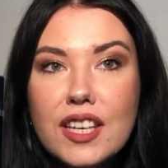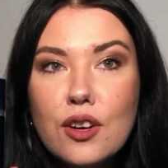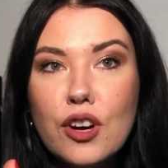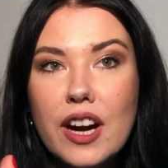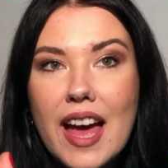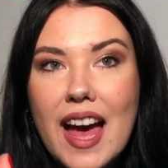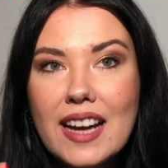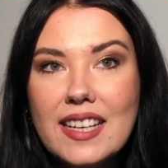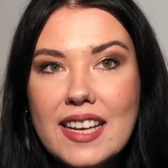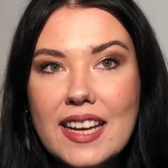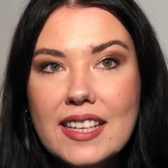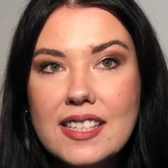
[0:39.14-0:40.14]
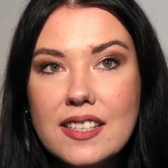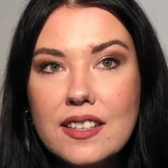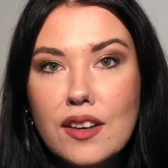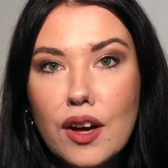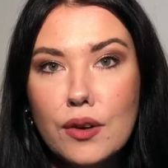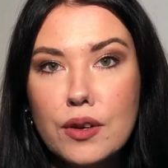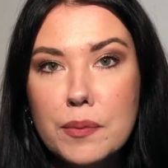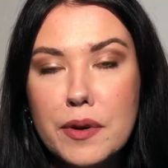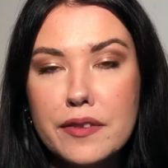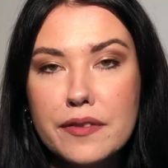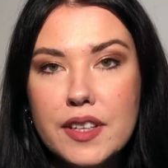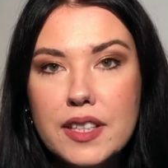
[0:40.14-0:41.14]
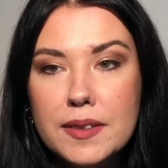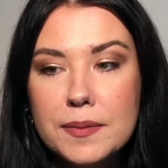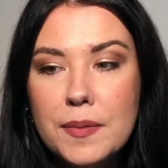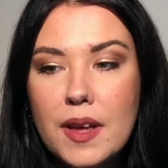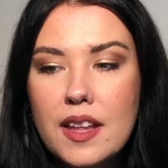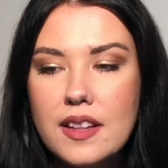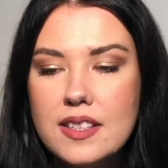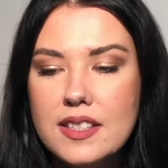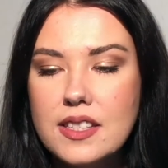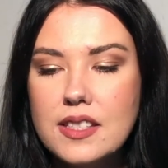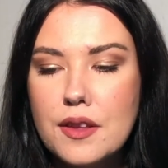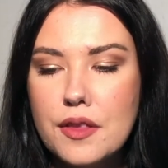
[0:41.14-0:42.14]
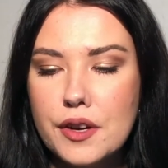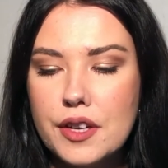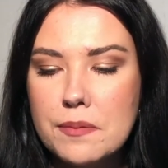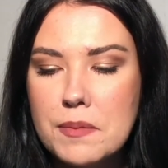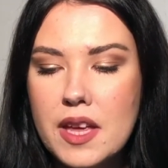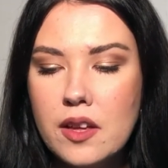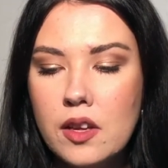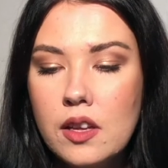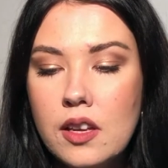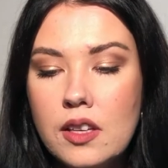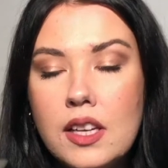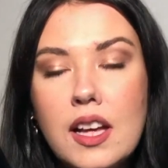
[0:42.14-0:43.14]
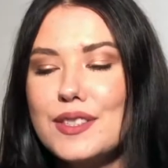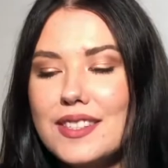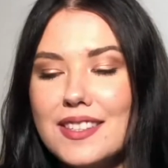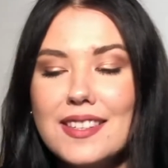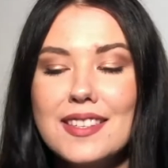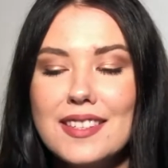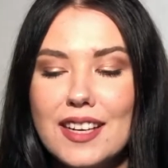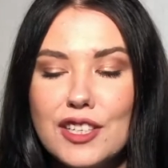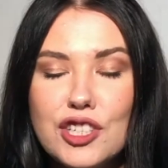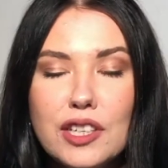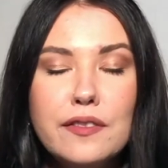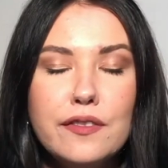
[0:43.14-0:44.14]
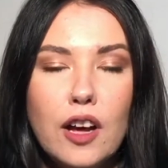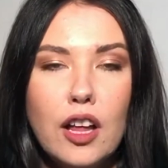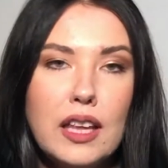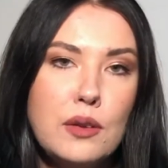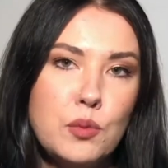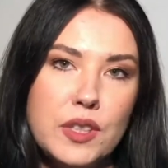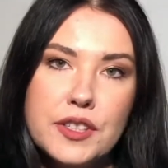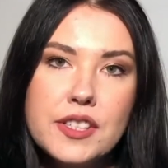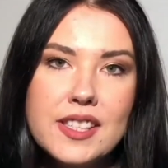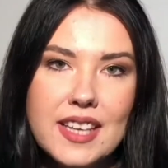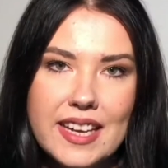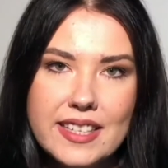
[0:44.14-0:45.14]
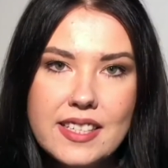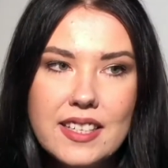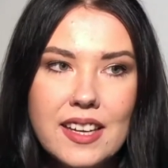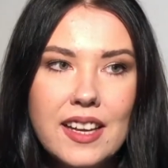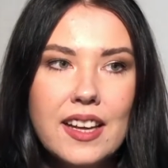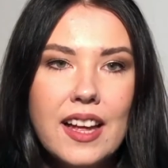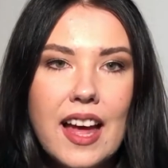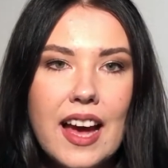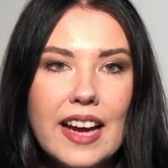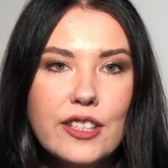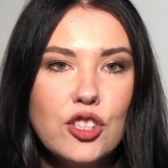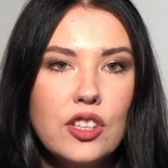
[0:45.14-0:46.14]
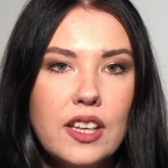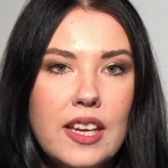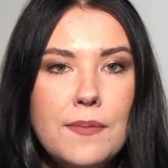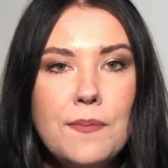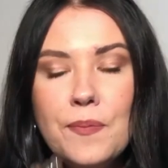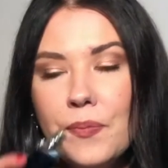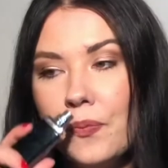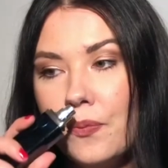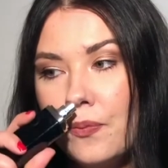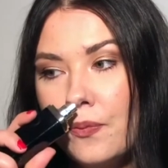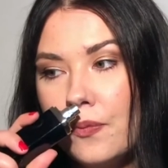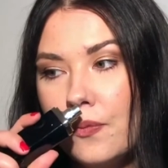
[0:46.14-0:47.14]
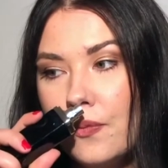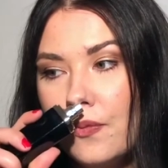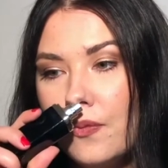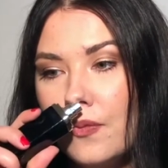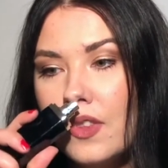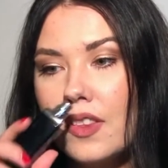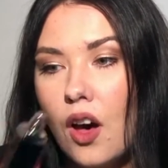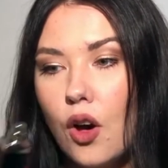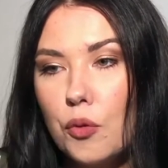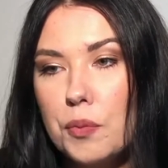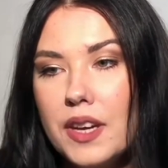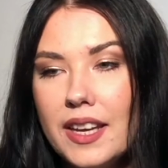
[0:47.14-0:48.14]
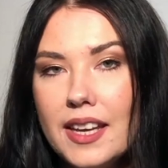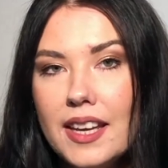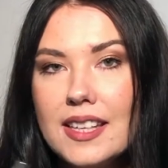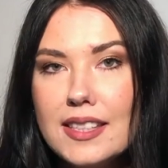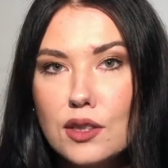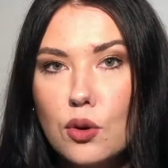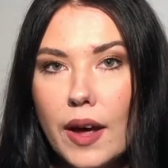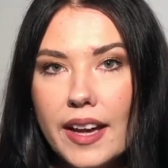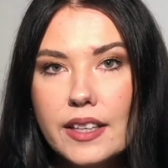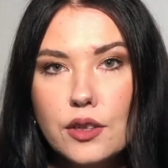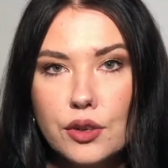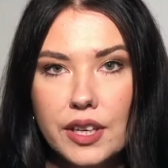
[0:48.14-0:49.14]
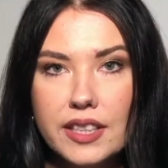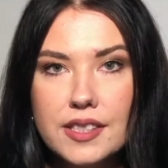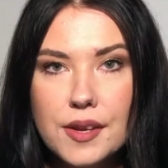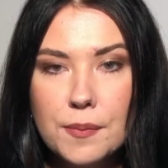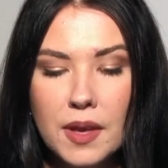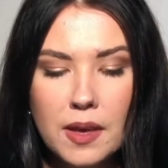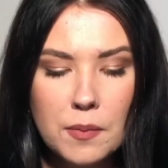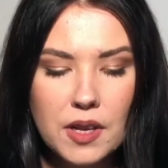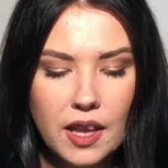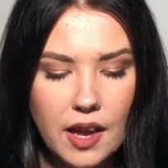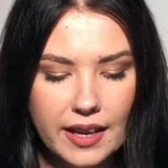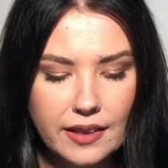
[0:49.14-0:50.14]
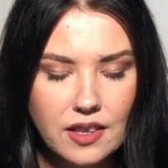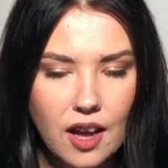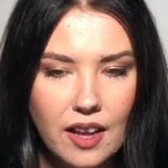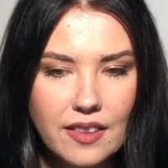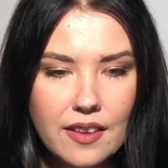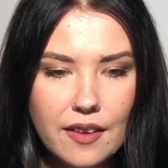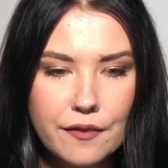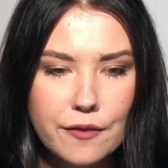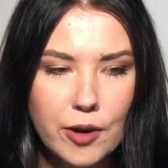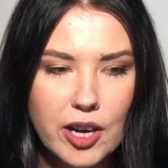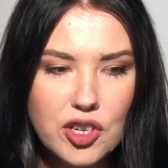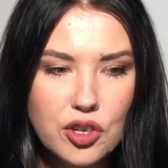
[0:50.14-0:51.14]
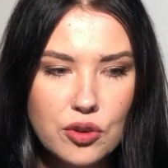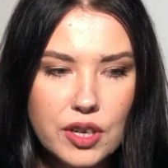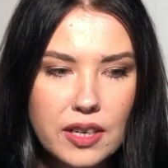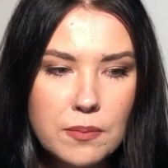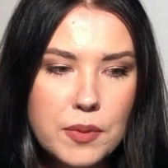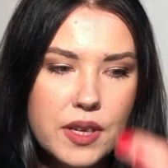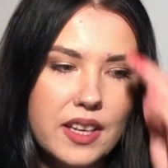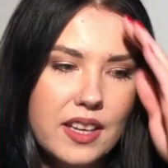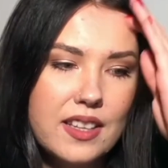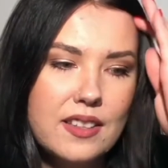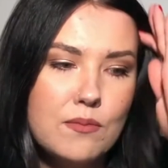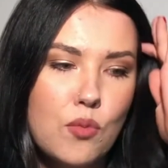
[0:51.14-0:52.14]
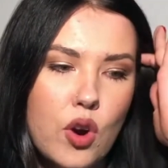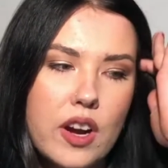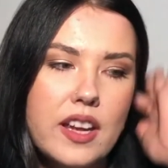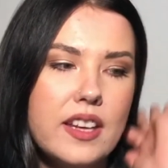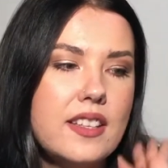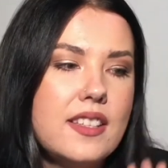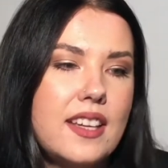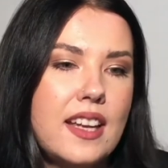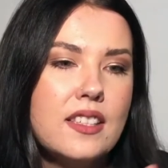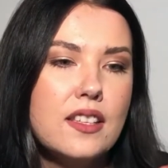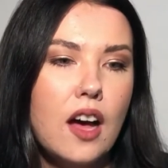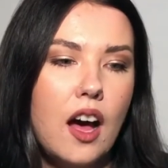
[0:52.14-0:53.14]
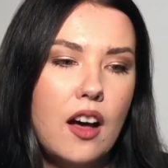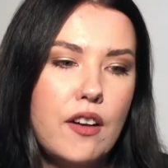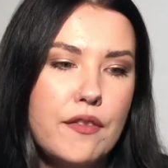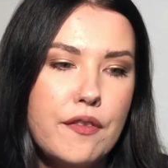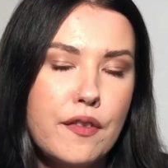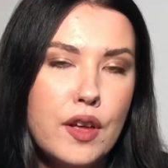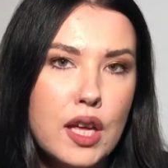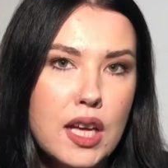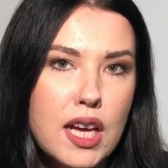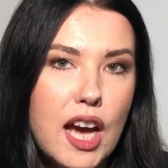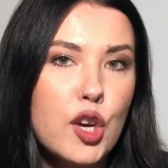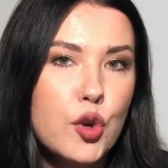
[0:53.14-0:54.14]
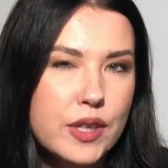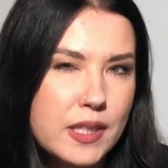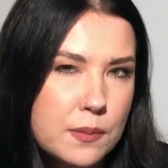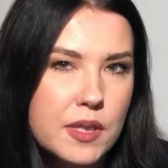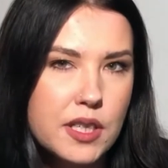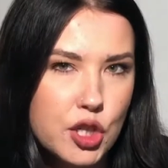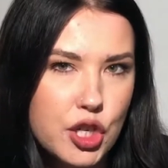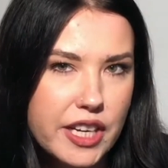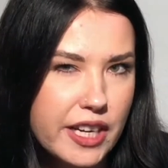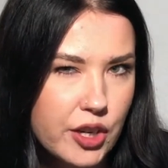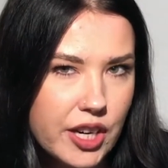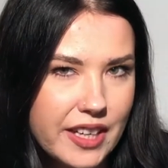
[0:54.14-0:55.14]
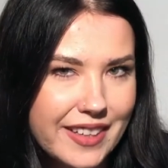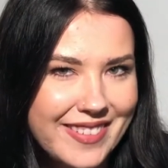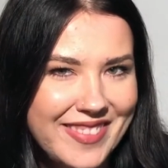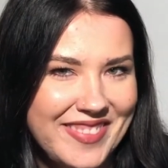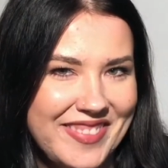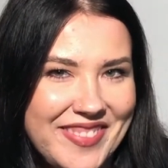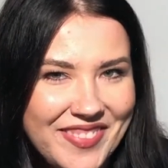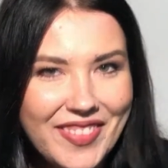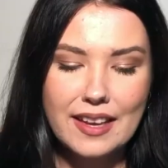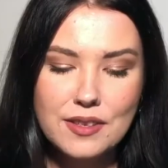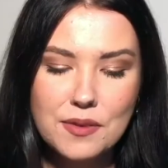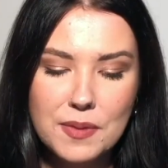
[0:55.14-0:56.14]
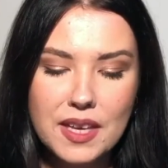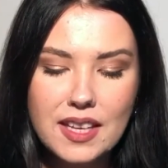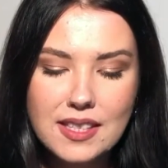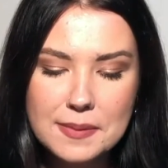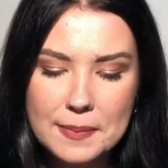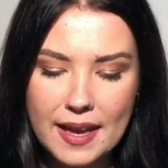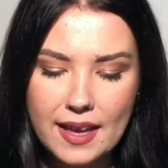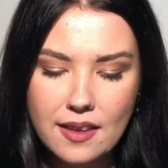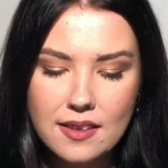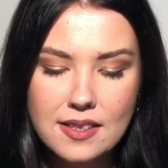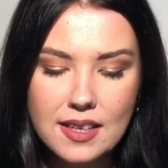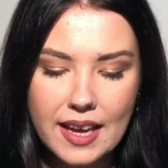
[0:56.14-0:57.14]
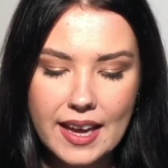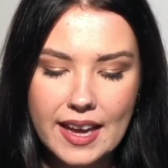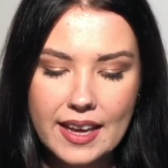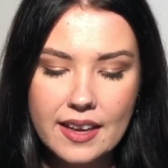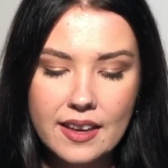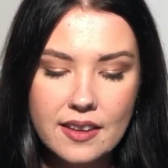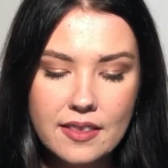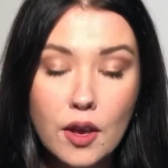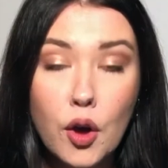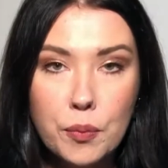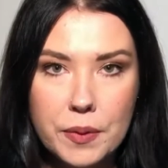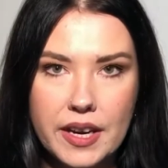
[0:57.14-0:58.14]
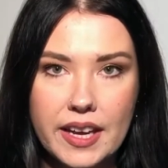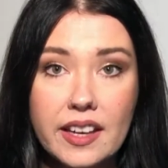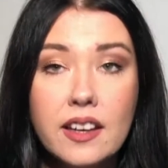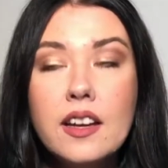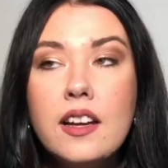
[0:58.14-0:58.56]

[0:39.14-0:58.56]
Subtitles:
Addict Eau de Parfum. This is the 30 ml. This is such a fall and winter scent. Actually, the opening is quite green to me, but like not a fresh green, but more in the sense of a Christmas tree green. To me, it smells like the opening.